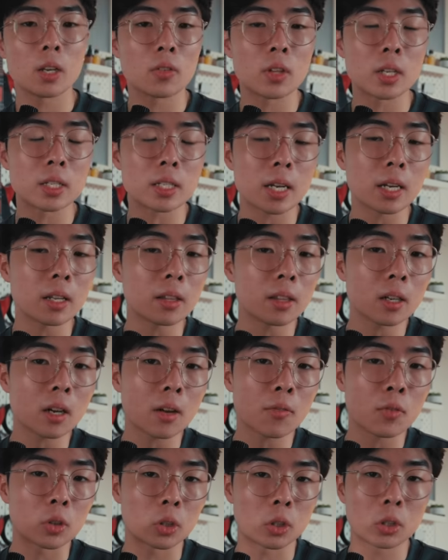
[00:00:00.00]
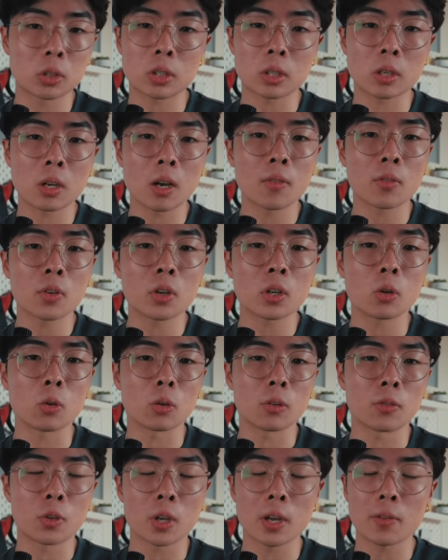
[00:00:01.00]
If there's anything I forgot to cover or if you